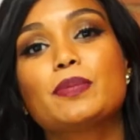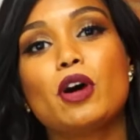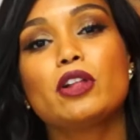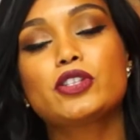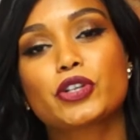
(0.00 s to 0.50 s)

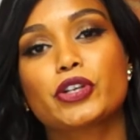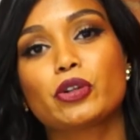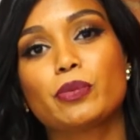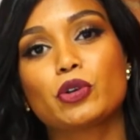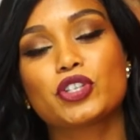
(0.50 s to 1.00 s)
small circular
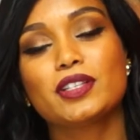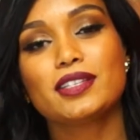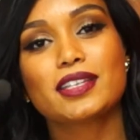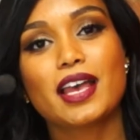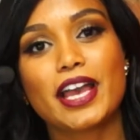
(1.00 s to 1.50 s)

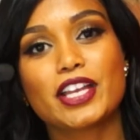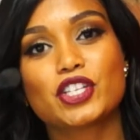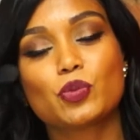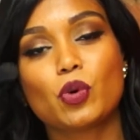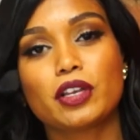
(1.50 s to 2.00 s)
motions, I
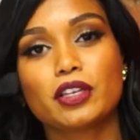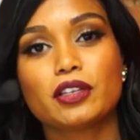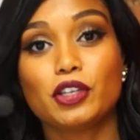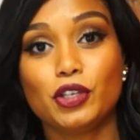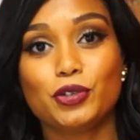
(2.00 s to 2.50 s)
just want
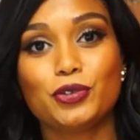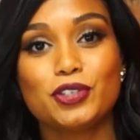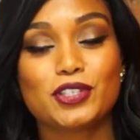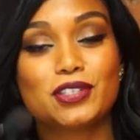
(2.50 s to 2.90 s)
you to